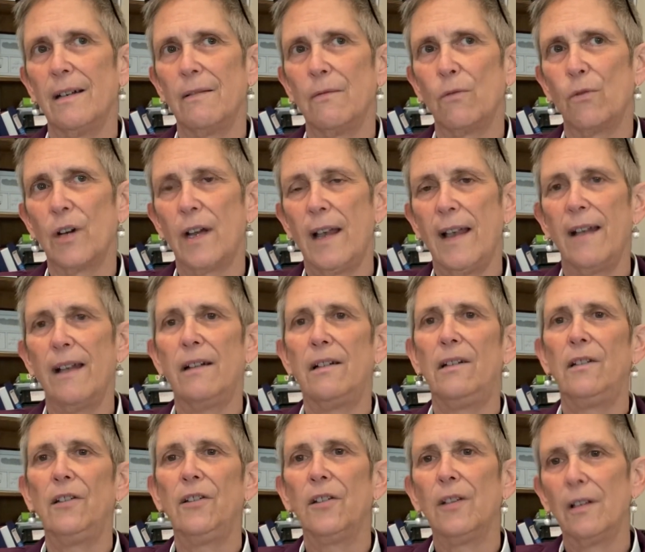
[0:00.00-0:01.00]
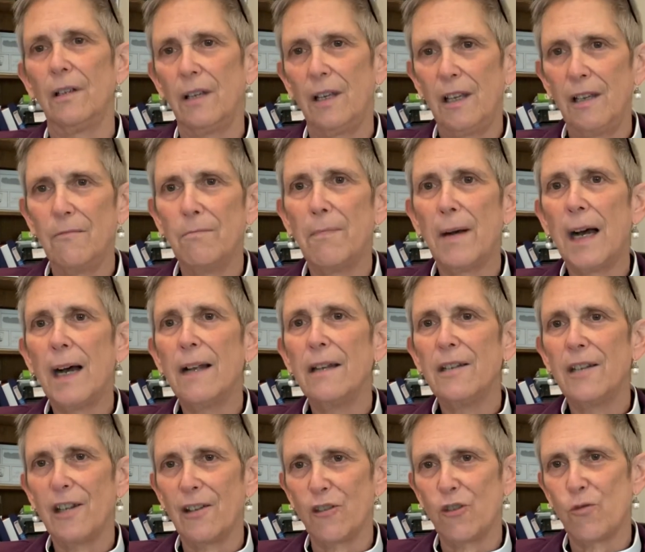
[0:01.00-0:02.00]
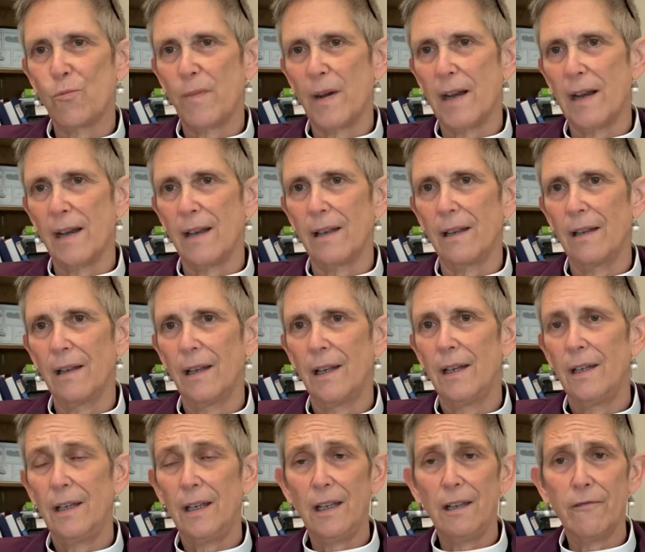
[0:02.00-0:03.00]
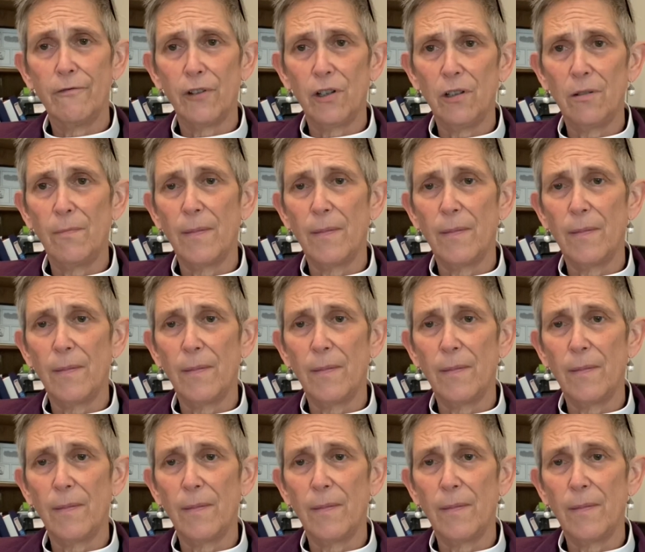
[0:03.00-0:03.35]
were held in bondage by evil,